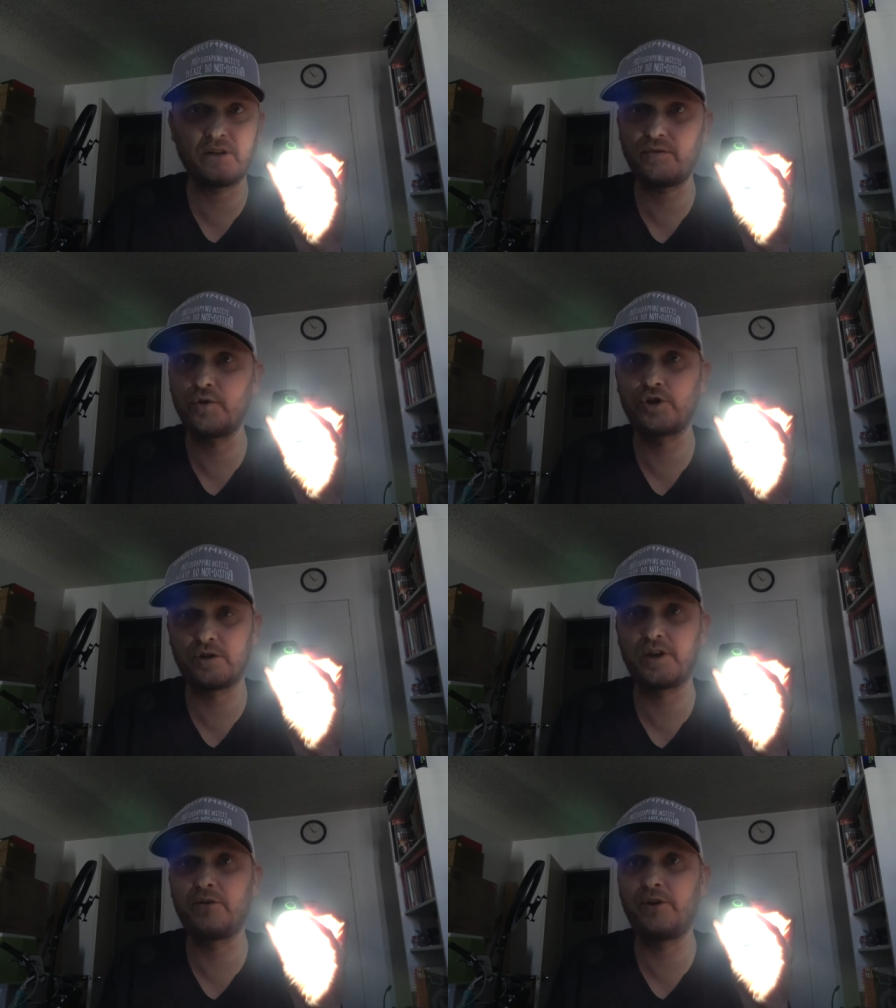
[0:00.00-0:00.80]
a
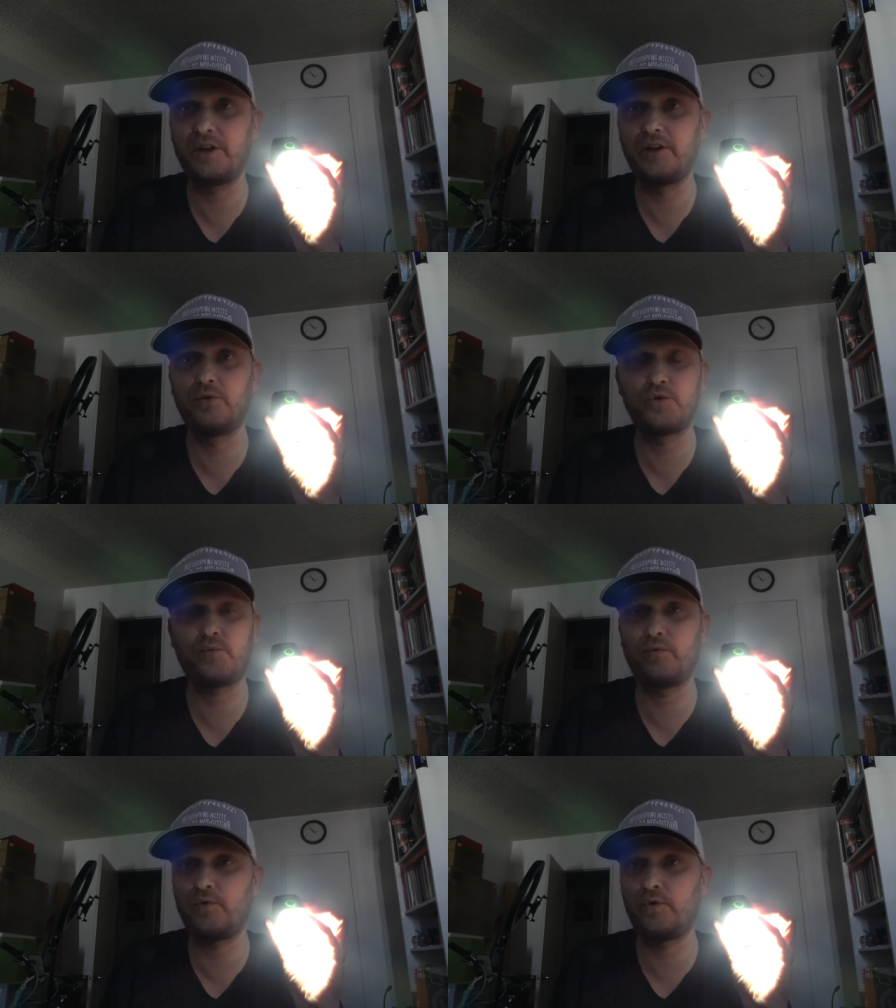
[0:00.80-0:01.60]
future. They're really
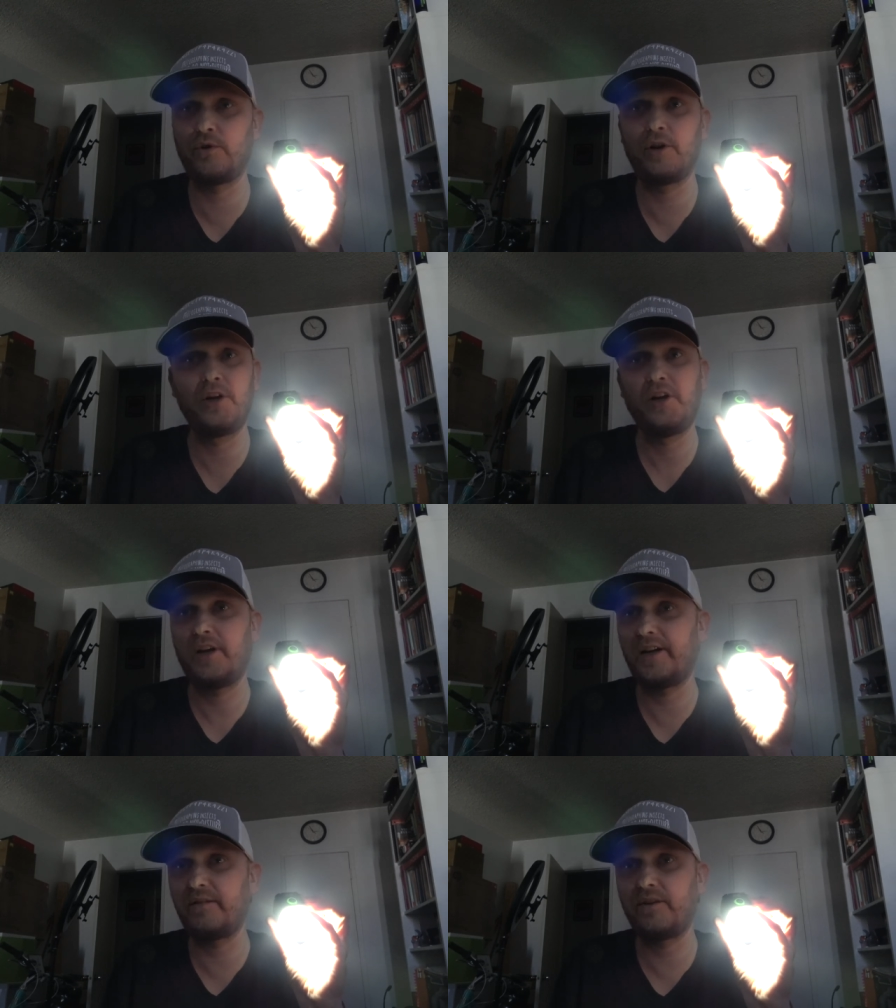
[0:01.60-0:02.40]
useful for
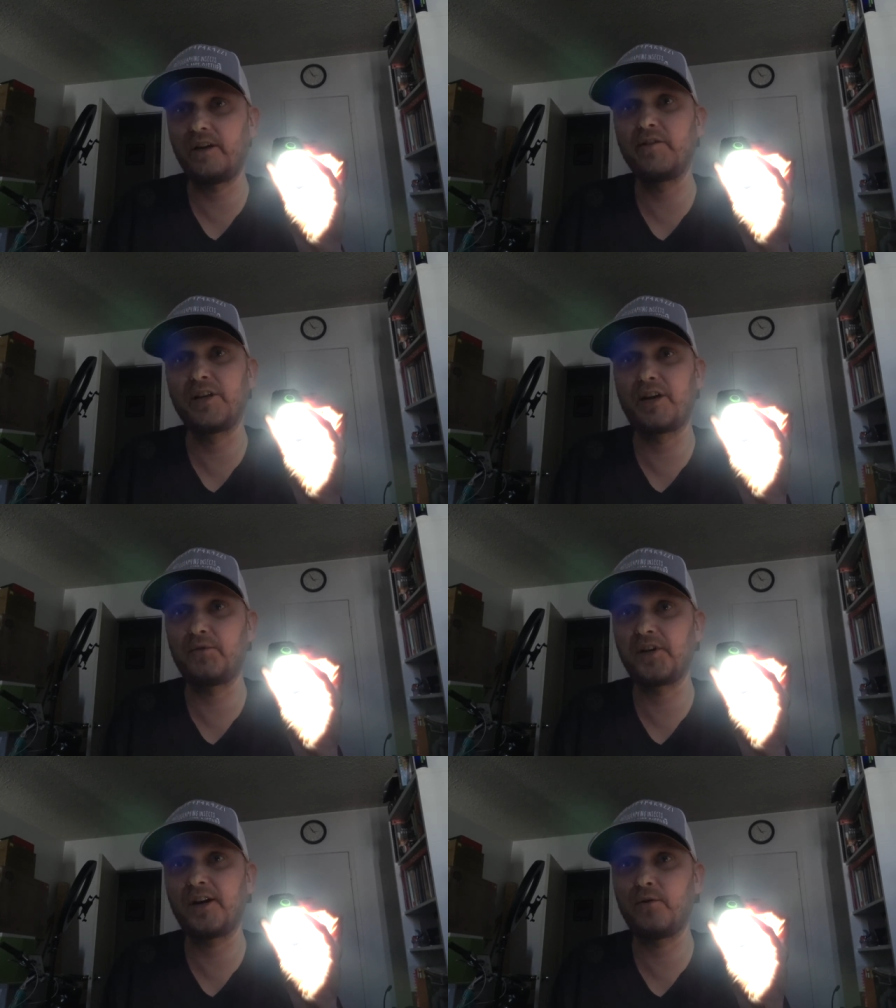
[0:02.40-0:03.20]
anything even
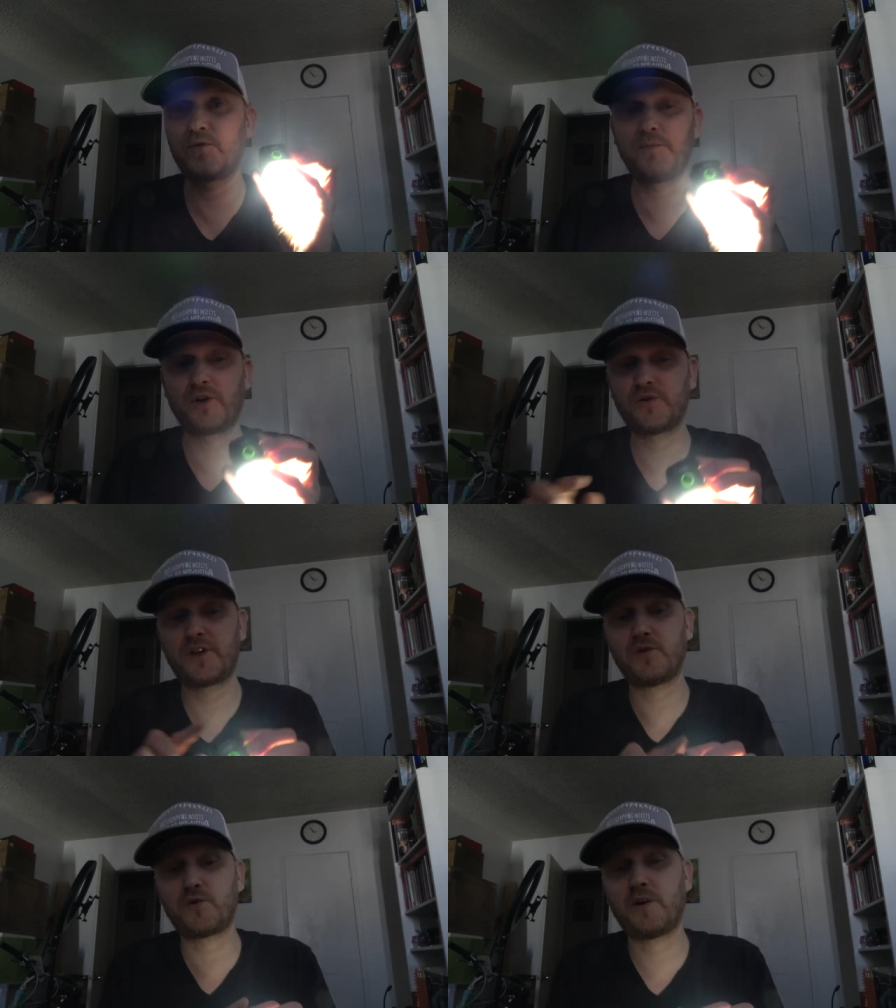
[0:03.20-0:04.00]
around the house because
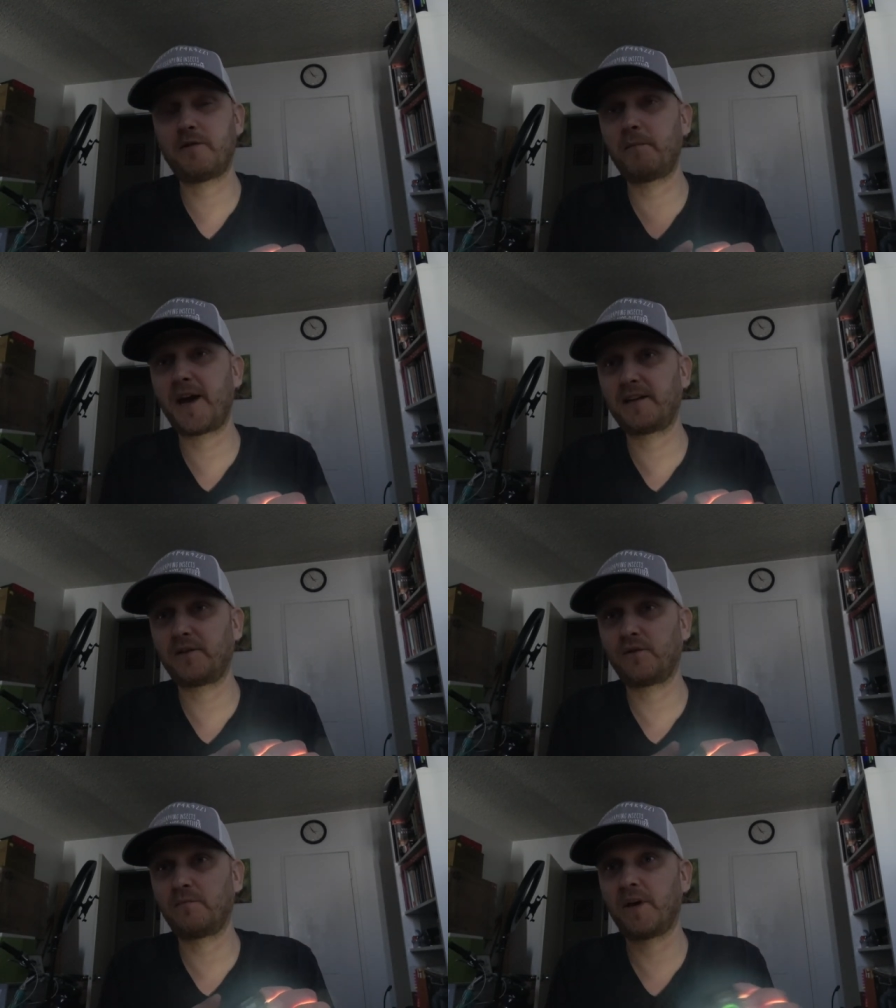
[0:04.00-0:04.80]
they also have a
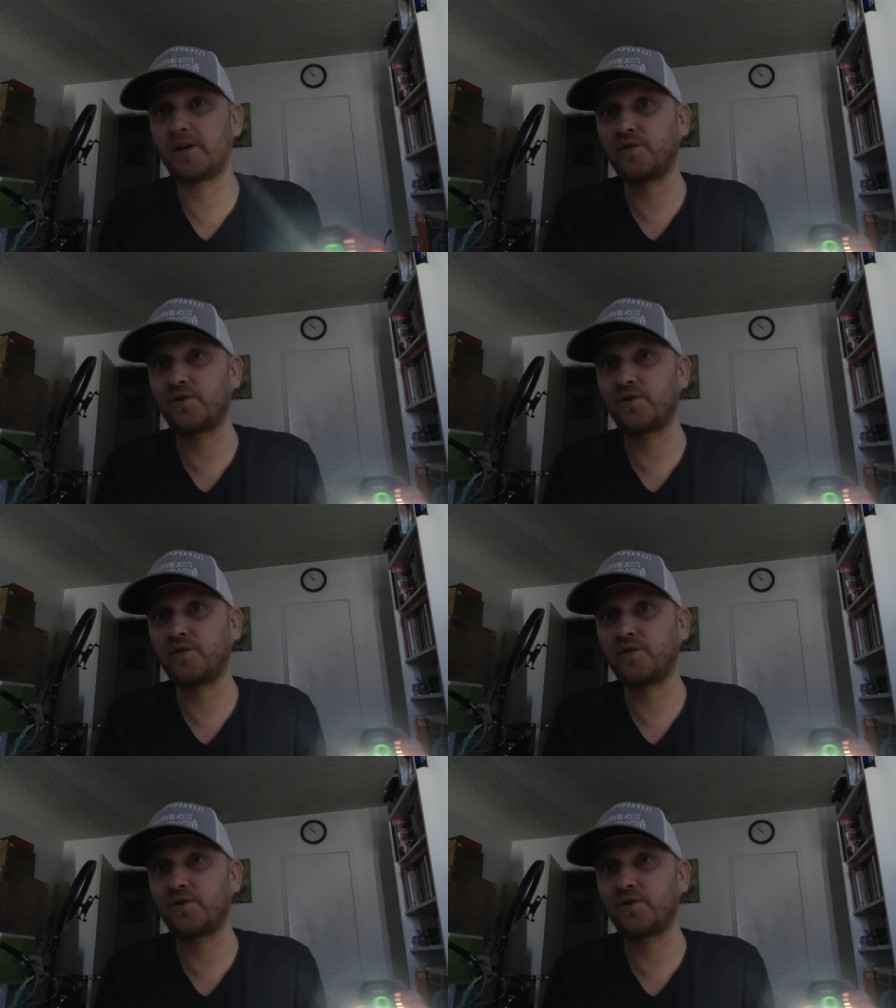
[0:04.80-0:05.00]
magnet on the back.